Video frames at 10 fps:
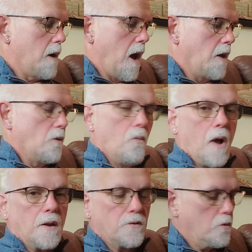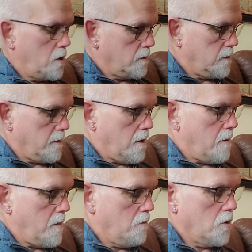I don't want to do it.
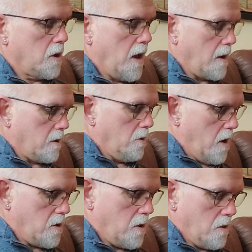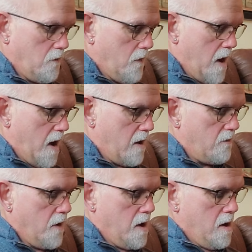I'm looking at Galatians 5